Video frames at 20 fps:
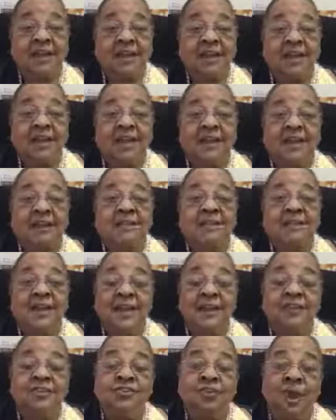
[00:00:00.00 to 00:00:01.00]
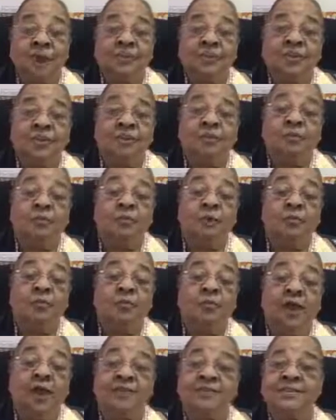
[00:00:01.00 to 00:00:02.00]
In the second chapter of Pope
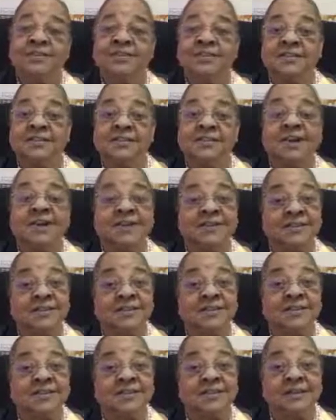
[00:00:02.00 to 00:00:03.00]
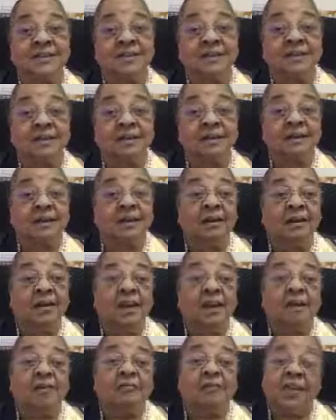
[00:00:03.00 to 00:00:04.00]
Francis' latest encyclical,
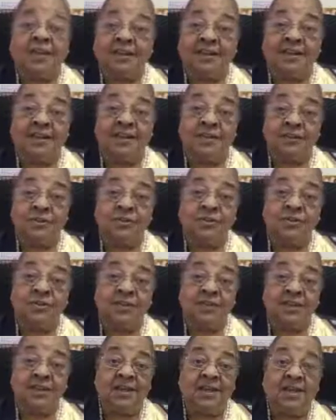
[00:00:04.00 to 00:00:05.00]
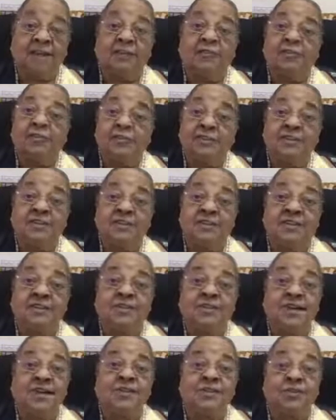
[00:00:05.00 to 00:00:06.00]
Fratelli Tutti,
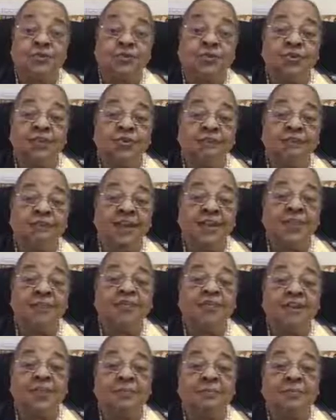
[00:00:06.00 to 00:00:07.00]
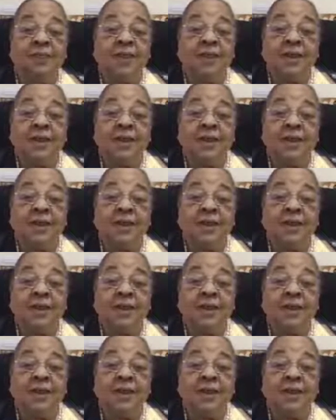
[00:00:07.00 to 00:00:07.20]
Fraternity and Social Friendship,